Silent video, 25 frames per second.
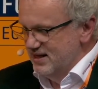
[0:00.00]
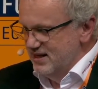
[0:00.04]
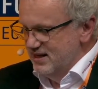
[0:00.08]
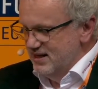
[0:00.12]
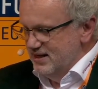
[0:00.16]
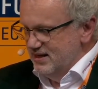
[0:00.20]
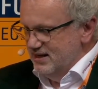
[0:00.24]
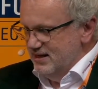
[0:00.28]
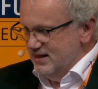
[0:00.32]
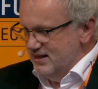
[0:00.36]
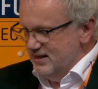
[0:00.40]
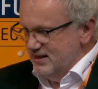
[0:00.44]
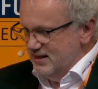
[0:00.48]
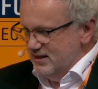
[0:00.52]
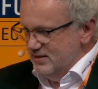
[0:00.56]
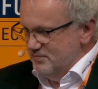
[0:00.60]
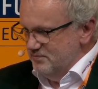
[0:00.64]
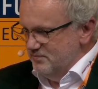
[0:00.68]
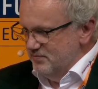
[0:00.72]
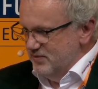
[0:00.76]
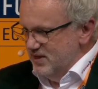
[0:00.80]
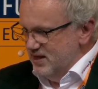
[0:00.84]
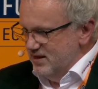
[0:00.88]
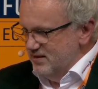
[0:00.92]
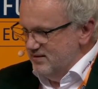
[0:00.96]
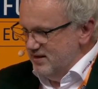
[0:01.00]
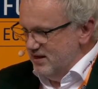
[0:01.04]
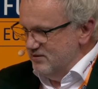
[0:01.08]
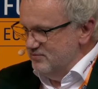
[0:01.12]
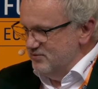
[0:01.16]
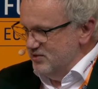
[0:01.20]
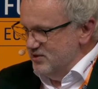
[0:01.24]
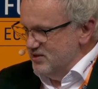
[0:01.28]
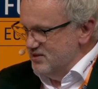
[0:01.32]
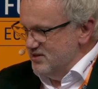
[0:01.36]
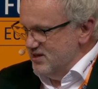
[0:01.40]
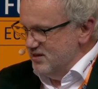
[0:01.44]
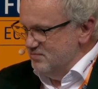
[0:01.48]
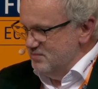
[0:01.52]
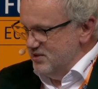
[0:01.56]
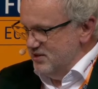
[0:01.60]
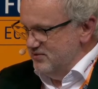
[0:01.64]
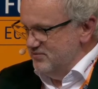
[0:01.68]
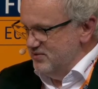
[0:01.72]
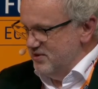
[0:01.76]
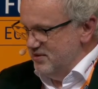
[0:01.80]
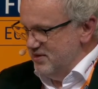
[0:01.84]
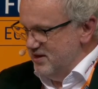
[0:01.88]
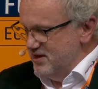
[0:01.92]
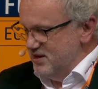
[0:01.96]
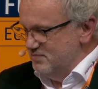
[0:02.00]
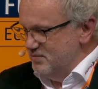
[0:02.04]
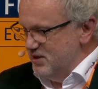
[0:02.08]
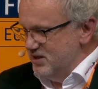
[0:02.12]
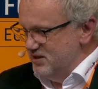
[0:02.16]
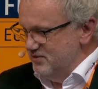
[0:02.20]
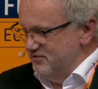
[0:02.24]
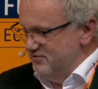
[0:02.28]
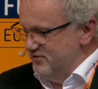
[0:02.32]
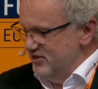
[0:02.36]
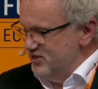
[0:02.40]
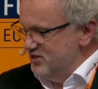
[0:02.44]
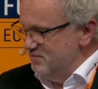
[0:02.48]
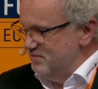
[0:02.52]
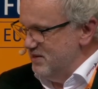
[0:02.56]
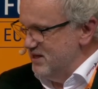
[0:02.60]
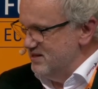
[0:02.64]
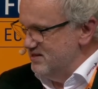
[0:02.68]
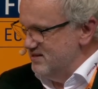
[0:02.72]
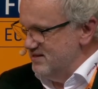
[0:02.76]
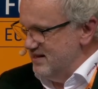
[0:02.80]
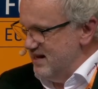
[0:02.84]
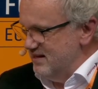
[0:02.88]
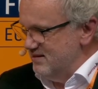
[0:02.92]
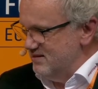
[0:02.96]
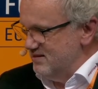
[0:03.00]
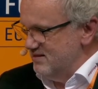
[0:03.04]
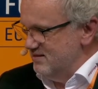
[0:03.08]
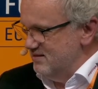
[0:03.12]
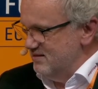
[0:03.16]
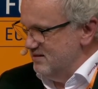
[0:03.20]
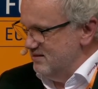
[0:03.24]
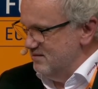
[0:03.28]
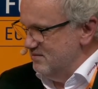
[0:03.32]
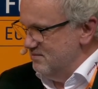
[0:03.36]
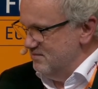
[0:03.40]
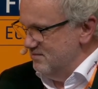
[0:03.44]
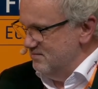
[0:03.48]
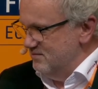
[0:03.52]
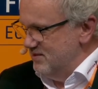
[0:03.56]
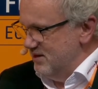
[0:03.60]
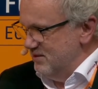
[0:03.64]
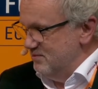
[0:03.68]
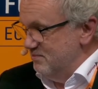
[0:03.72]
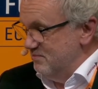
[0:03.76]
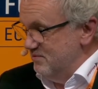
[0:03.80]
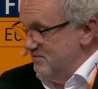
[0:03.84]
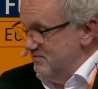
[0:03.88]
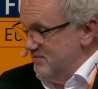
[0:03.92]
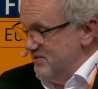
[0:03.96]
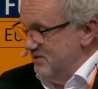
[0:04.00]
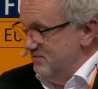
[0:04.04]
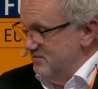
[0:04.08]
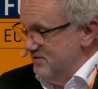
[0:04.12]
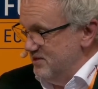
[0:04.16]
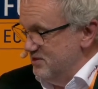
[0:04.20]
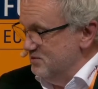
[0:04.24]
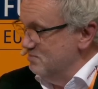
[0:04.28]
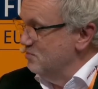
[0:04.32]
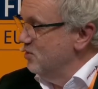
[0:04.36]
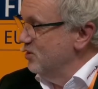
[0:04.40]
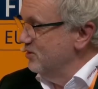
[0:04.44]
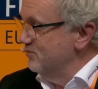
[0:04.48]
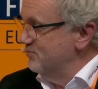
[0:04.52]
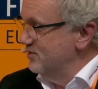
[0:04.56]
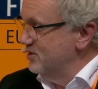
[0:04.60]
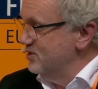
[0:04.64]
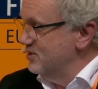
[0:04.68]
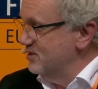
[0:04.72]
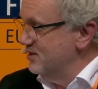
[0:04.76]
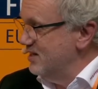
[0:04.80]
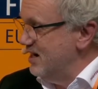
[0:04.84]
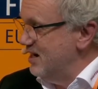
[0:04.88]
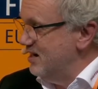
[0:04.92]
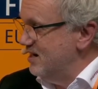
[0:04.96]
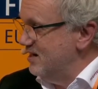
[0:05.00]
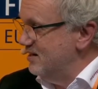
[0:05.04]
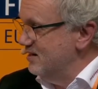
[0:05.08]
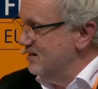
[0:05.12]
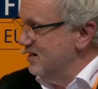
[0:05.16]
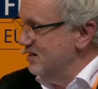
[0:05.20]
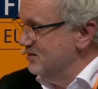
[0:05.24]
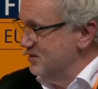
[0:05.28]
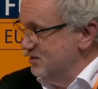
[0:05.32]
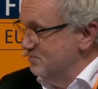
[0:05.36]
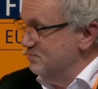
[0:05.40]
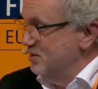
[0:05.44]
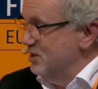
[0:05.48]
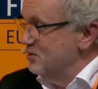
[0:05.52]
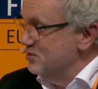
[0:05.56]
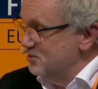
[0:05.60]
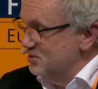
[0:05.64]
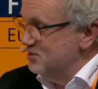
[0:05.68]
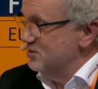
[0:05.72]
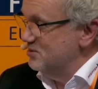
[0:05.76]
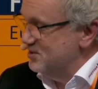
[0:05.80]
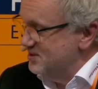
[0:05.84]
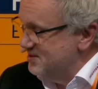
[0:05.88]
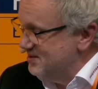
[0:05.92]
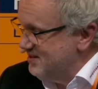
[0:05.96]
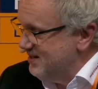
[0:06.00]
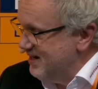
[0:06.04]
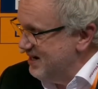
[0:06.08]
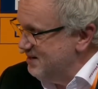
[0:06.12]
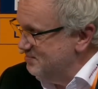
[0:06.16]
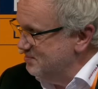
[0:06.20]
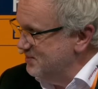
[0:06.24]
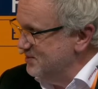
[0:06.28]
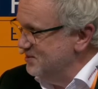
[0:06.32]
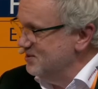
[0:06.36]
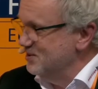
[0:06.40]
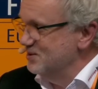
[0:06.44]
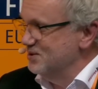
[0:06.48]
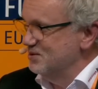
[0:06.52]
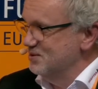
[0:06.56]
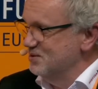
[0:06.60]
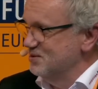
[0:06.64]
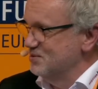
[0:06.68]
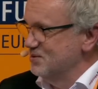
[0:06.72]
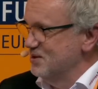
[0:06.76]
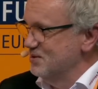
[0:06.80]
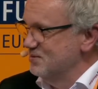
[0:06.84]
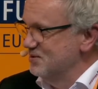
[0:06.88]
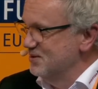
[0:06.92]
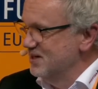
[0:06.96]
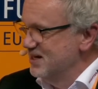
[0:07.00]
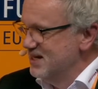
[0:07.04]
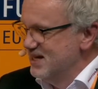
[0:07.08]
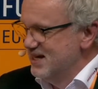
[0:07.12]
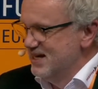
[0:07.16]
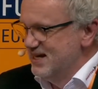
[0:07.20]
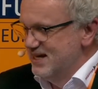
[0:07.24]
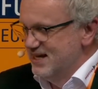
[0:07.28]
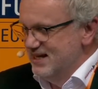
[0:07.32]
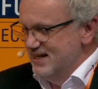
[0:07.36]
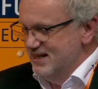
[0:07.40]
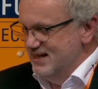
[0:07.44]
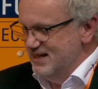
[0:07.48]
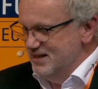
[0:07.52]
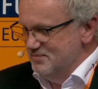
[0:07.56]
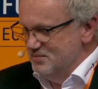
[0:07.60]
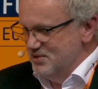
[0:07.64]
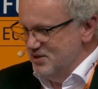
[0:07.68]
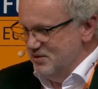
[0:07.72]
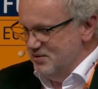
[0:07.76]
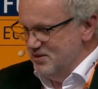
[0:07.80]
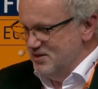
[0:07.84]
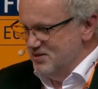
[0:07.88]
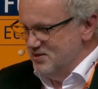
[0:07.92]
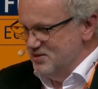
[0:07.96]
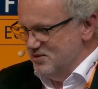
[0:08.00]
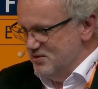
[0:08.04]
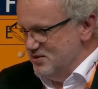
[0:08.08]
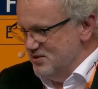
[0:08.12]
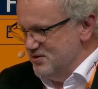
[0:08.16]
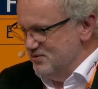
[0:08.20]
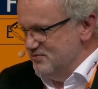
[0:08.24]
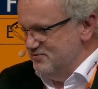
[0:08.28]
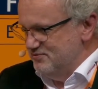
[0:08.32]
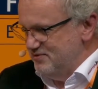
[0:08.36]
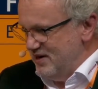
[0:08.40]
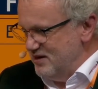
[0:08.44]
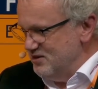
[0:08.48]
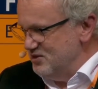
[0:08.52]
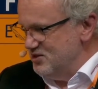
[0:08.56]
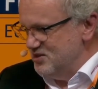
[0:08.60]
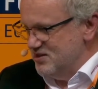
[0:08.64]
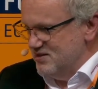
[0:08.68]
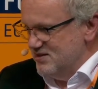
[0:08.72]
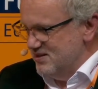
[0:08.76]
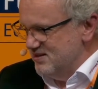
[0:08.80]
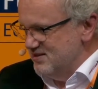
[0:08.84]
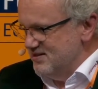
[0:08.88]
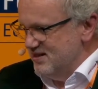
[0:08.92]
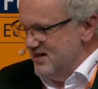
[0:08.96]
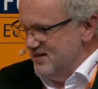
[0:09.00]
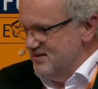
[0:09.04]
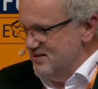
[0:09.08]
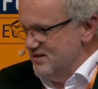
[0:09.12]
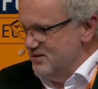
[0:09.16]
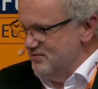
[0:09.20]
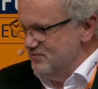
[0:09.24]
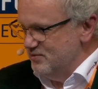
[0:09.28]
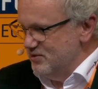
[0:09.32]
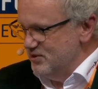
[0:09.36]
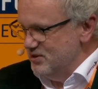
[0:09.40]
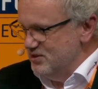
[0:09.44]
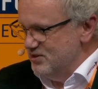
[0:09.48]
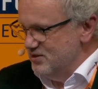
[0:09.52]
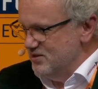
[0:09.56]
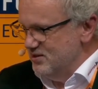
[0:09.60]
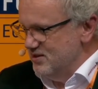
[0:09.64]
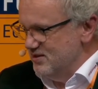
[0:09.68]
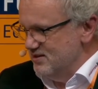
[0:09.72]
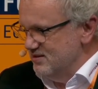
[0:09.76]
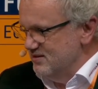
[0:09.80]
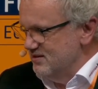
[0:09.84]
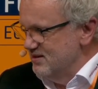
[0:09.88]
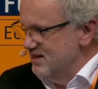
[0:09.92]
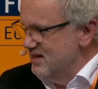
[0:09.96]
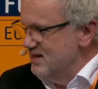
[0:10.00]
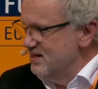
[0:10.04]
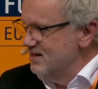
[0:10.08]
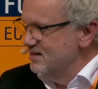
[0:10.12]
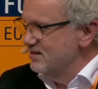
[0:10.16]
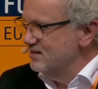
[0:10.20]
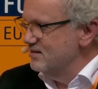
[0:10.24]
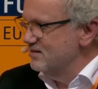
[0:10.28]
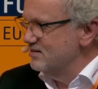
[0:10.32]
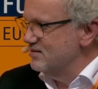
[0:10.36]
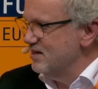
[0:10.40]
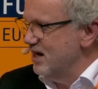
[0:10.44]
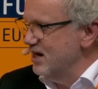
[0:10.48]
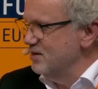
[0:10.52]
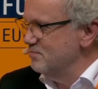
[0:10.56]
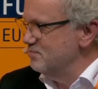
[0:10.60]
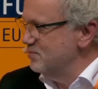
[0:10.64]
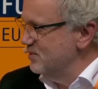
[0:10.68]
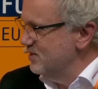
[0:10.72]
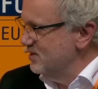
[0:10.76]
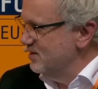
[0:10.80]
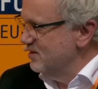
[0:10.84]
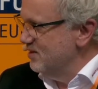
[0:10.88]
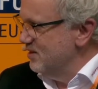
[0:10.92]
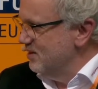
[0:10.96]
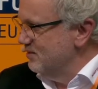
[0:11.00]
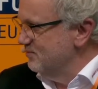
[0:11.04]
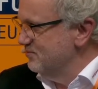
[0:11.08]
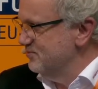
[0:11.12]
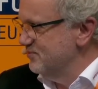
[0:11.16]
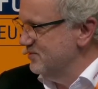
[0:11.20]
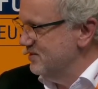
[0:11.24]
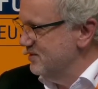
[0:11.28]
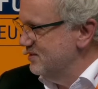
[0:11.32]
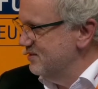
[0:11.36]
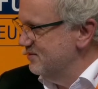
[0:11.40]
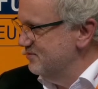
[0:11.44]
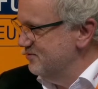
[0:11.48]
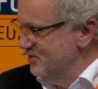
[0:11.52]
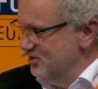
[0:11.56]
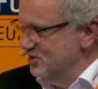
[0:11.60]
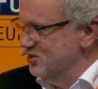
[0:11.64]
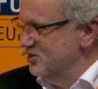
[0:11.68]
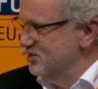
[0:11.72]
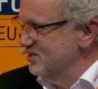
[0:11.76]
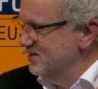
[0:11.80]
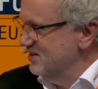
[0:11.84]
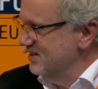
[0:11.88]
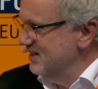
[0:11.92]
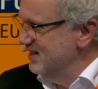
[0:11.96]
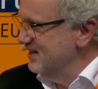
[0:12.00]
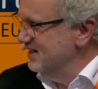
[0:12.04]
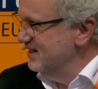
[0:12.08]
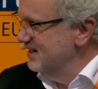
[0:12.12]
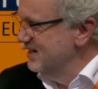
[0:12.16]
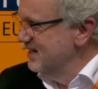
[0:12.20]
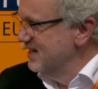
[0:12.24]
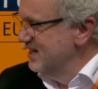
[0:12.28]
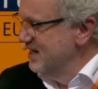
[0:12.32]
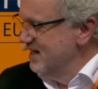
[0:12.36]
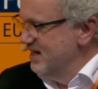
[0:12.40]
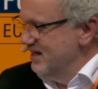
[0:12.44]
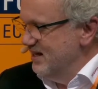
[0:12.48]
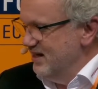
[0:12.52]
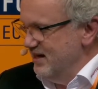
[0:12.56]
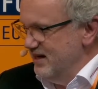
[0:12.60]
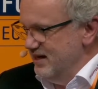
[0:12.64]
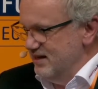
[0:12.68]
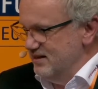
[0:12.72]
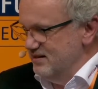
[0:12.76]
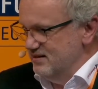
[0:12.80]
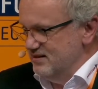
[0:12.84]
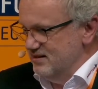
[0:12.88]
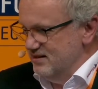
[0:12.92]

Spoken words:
Then, for example, if you think about a fisherman's net, the small fish are supposed to escape in order to grow. So this is also functional tightness for a certain type of fish. Yeah? And